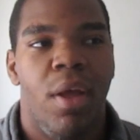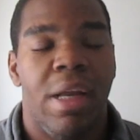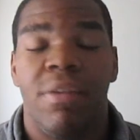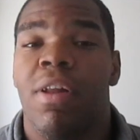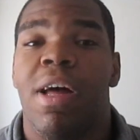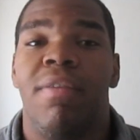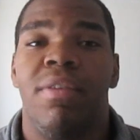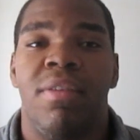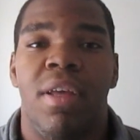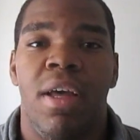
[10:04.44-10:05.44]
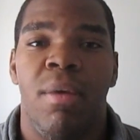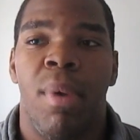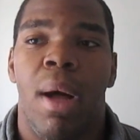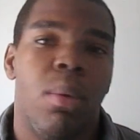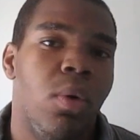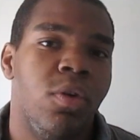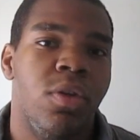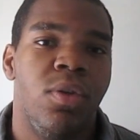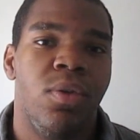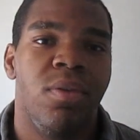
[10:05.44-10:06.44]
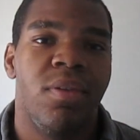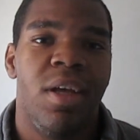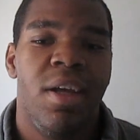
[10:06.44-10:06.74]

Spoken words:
That's all I have to say in pop culture news.